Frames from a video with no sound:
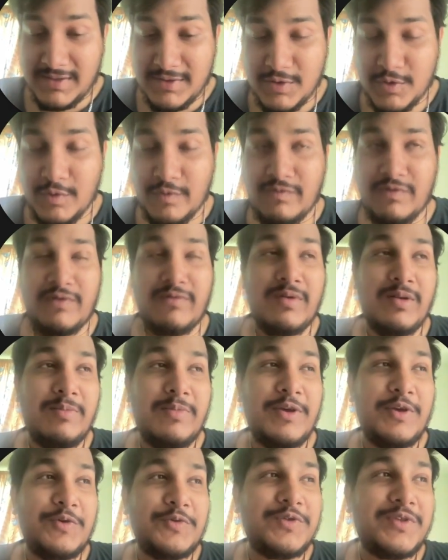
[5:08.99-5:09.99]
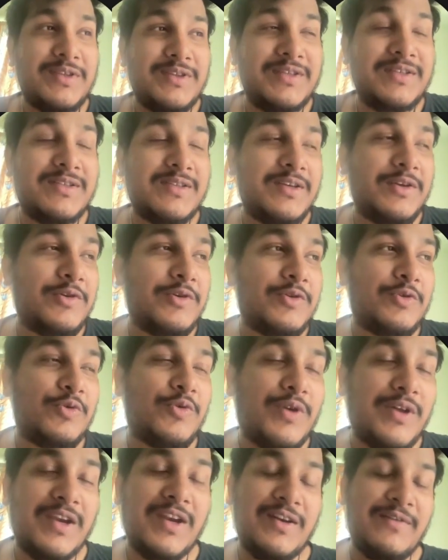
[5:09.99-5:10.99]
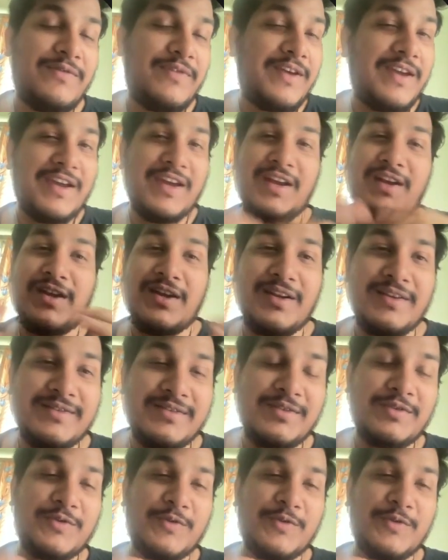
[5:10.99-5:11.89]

So we will be using this, to create fake entries.